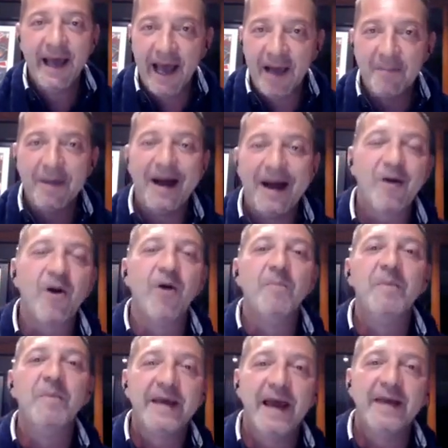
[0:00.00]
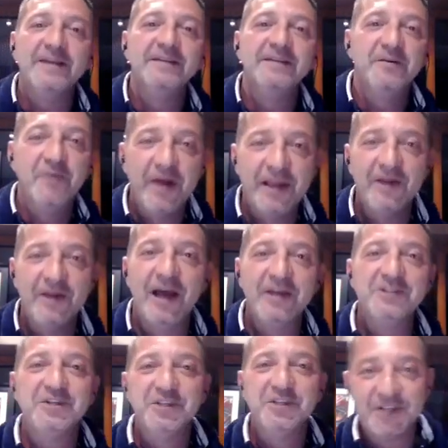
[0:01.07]
How complicated the
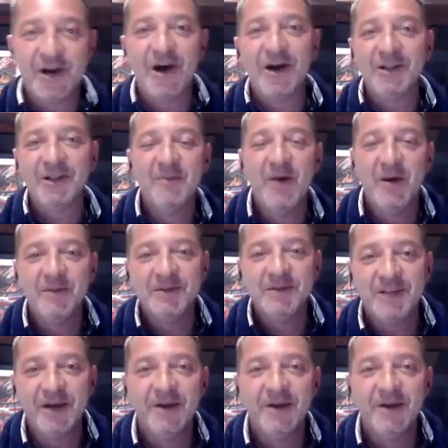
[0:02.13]
regulations are at the moment.